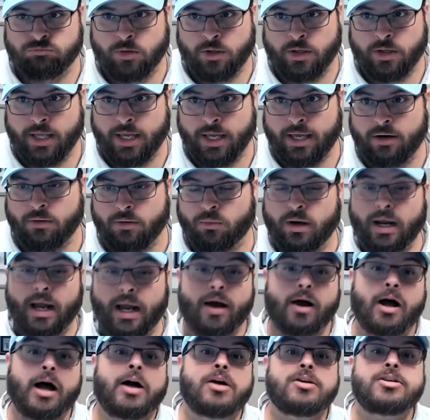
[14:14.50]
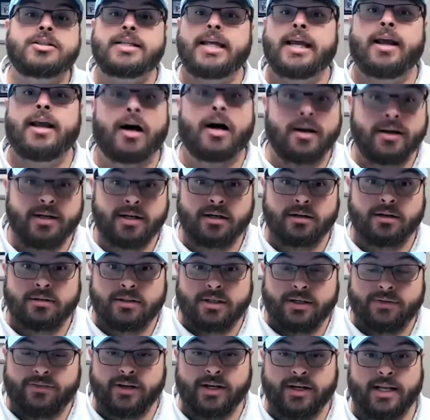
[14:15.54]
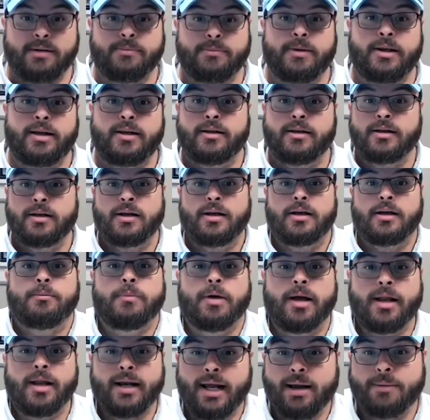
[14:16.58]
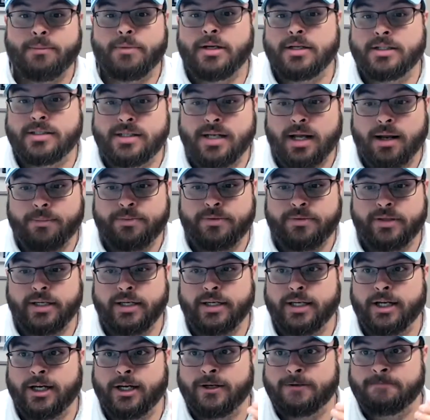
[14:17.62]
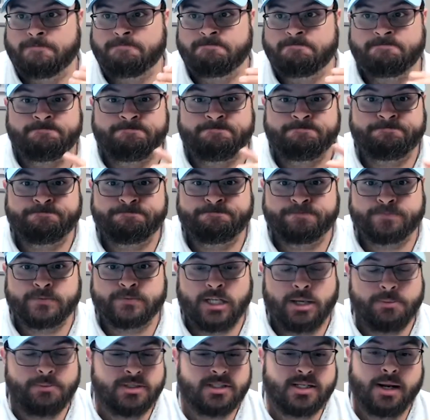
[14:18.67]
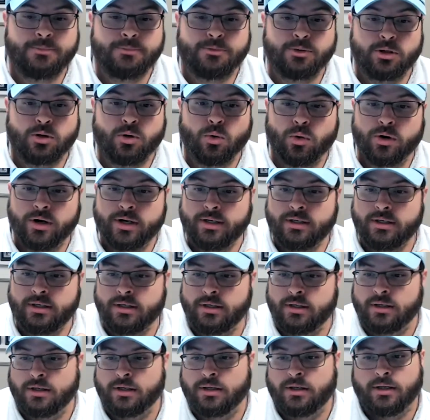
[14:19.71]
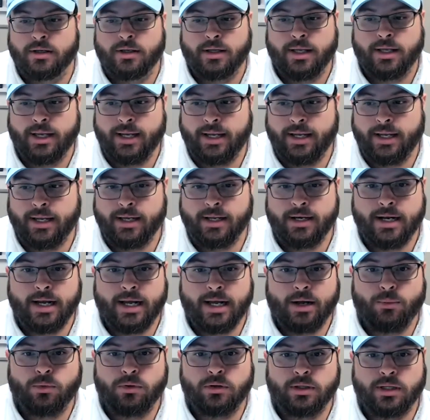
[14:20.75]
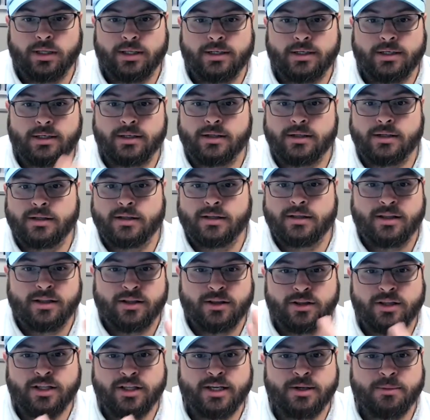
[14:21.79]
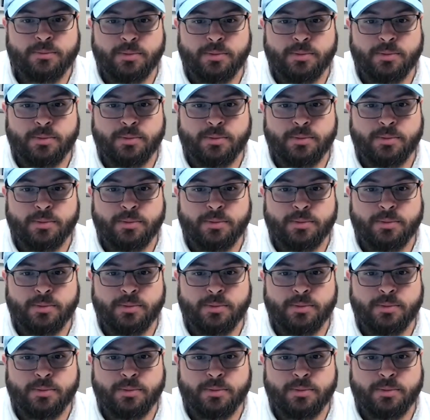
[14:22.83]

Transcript: With that, I'll stay on here if you need me, but I'm going to stop the recording, and I will let the